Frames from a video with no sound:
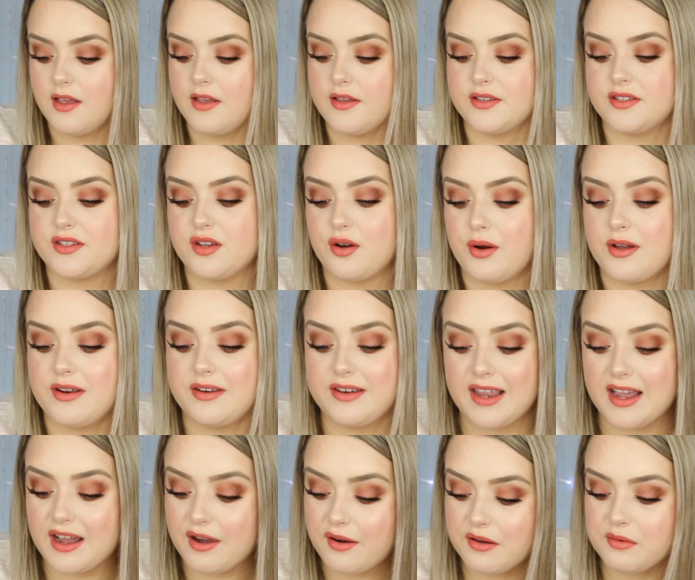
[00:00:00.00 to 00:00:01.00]
So
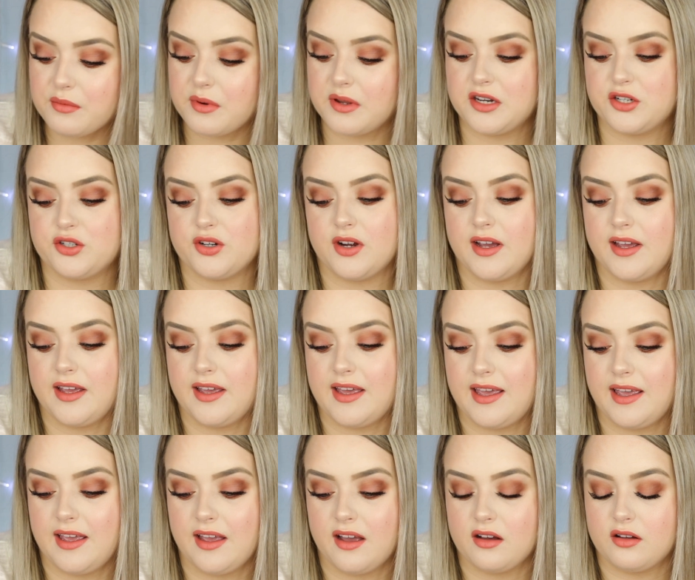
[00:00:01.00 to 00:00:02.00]
now I want to try
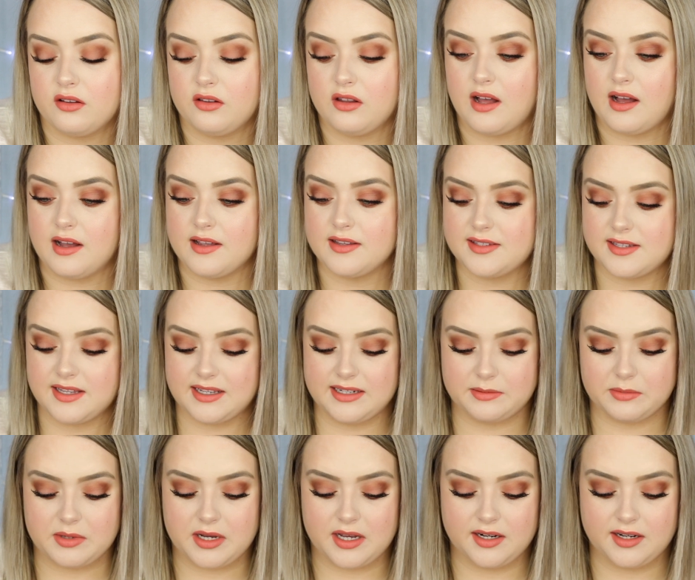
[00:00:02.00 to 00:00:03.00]
a gloss, and
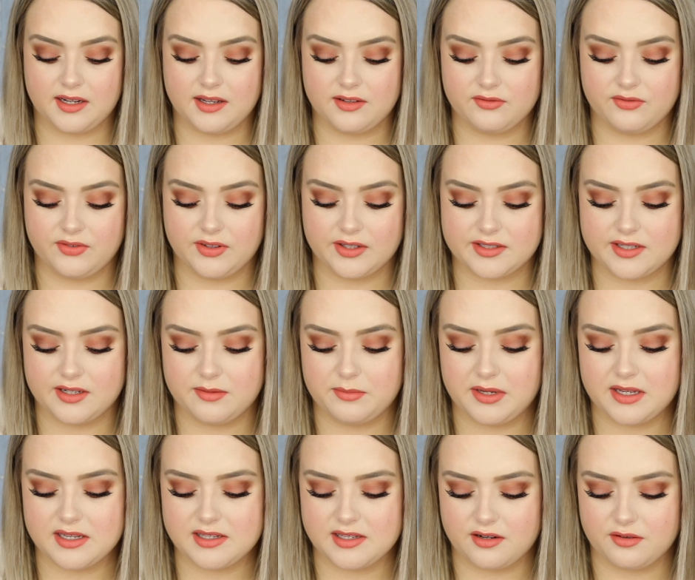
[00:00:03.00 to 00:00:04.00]
I'm kind of conflicted
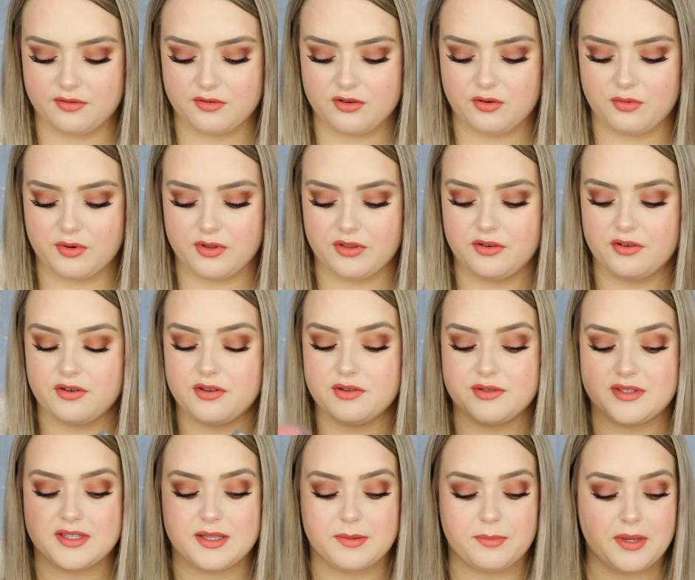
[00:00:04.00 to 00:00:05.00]
because I don't know whether to
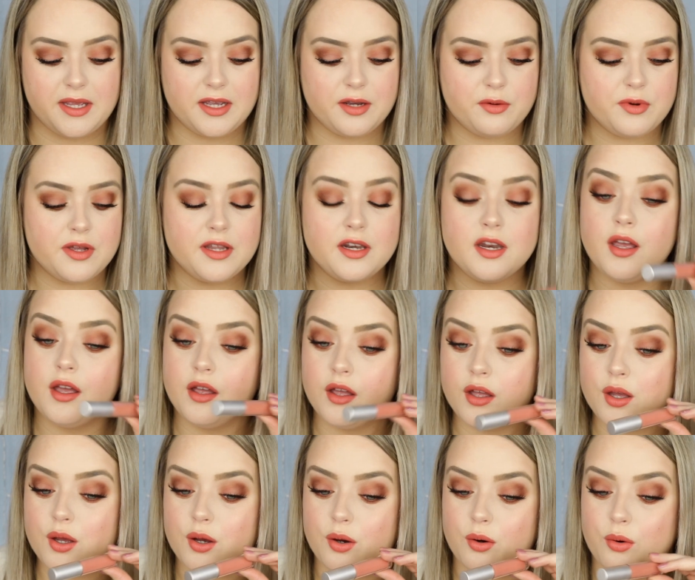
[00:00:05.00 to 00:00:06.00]
use the pink one
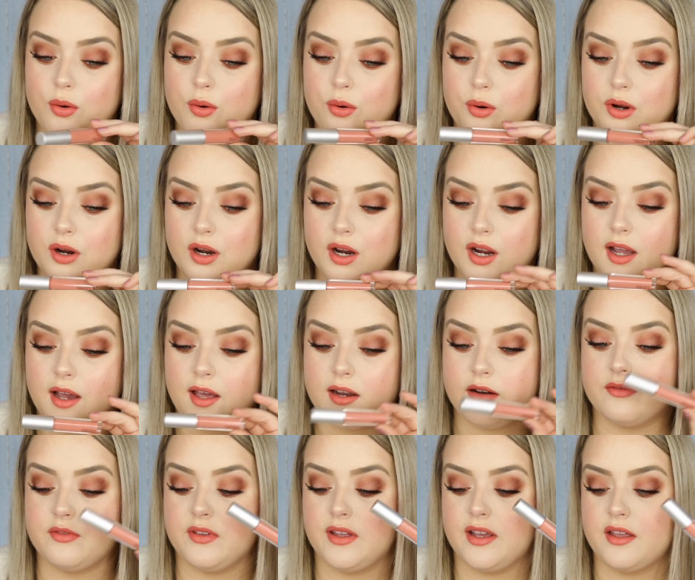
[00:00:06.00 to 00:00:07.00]
or
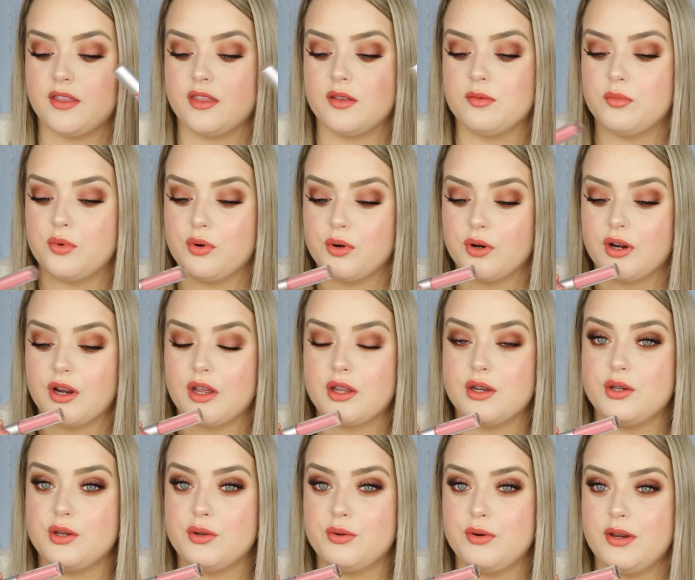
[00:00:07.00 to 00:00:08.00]
kind of like the more
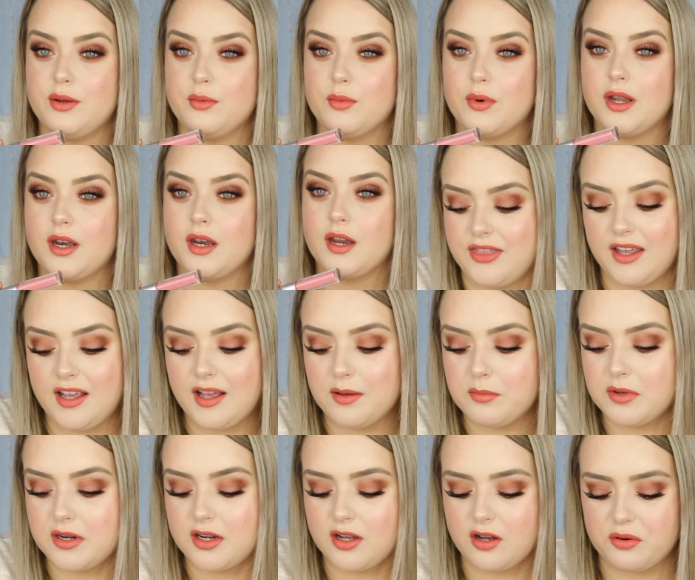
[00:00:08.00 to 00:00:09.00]
nudie one. I think
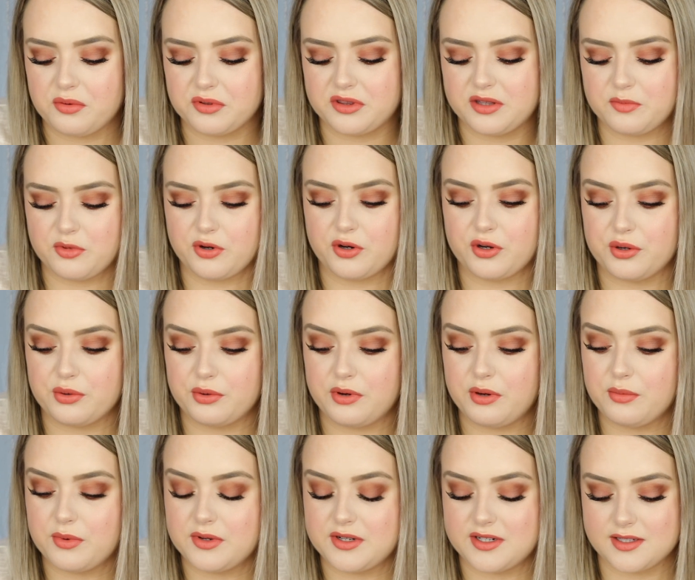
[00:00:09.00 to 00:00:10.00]
I'm going to go with the more
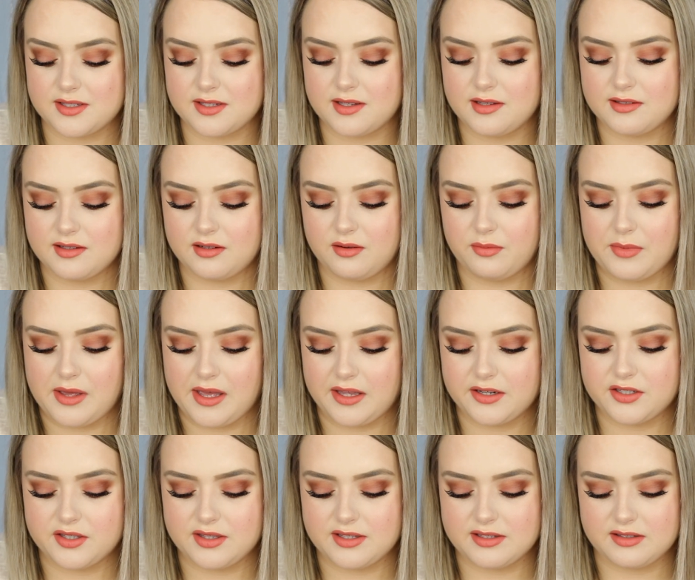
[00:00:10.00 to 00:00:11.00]
nudie one just because it'll
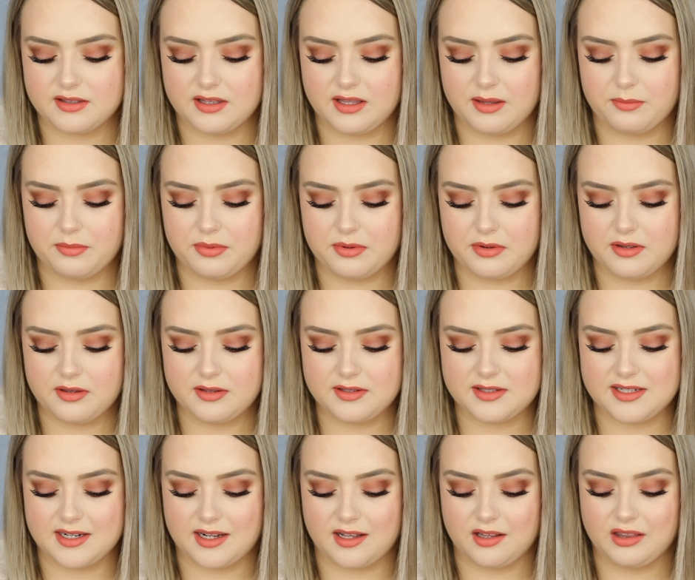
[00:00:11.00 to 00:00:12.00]
match this lip
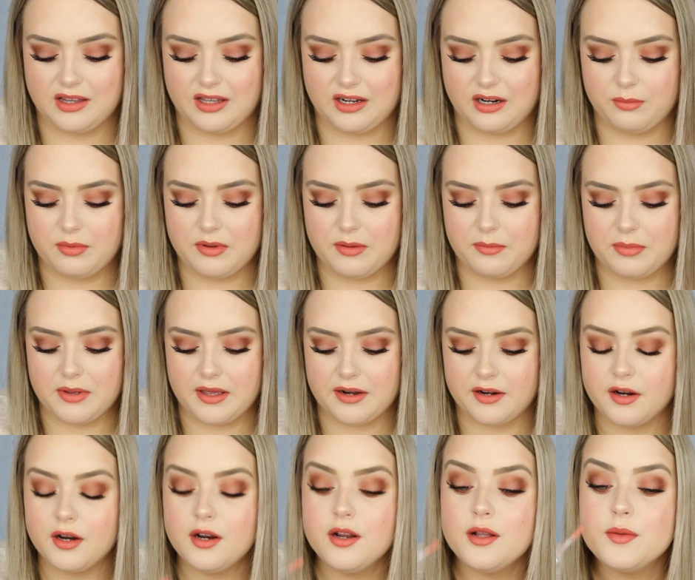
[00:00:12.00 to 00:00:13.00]
stick a little bit
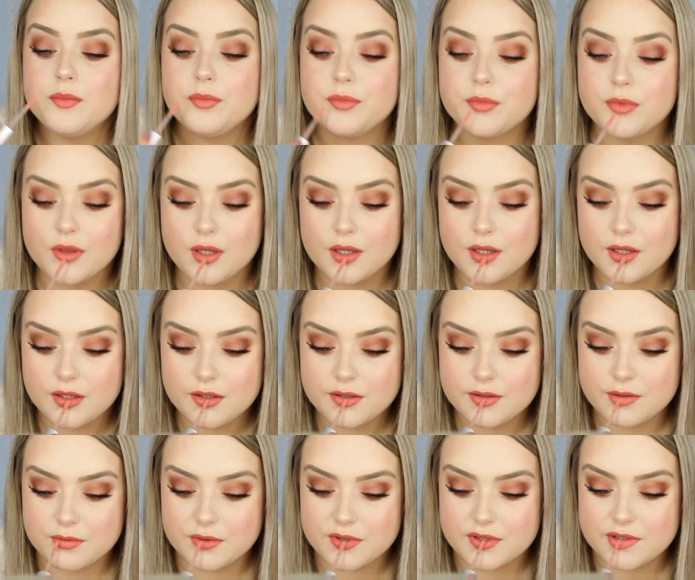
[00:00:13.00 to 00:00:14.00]
better.
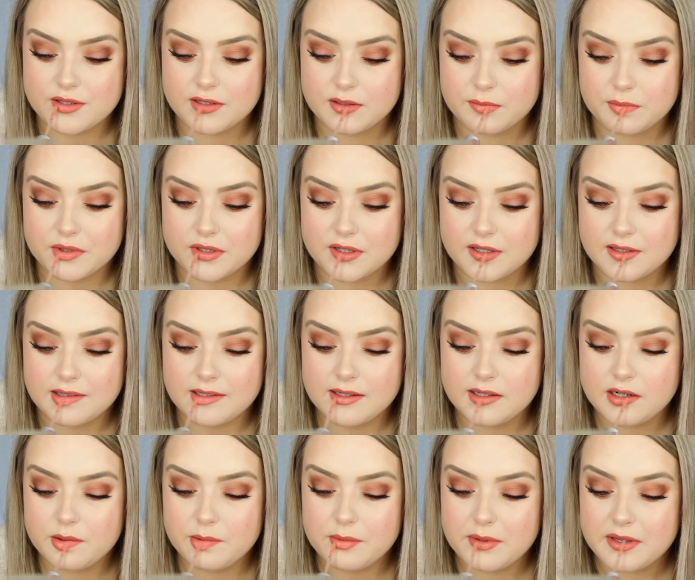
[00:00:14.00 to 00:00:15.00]
So I'm just gonna put a
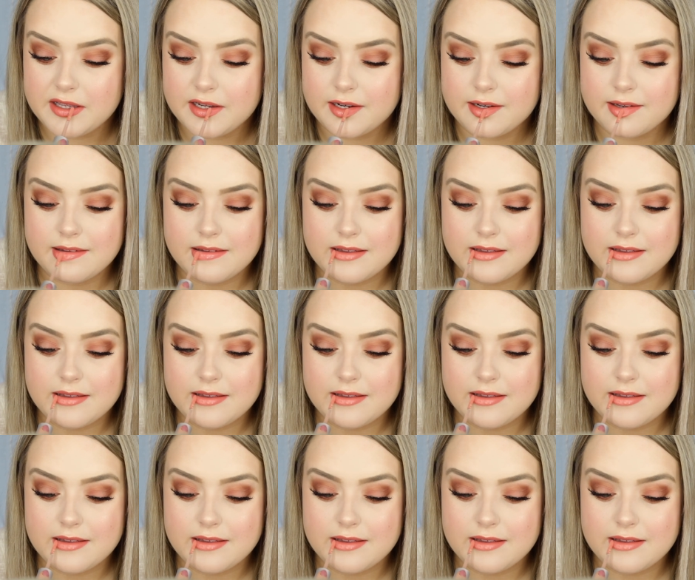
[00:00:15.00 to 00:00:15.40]
little bit.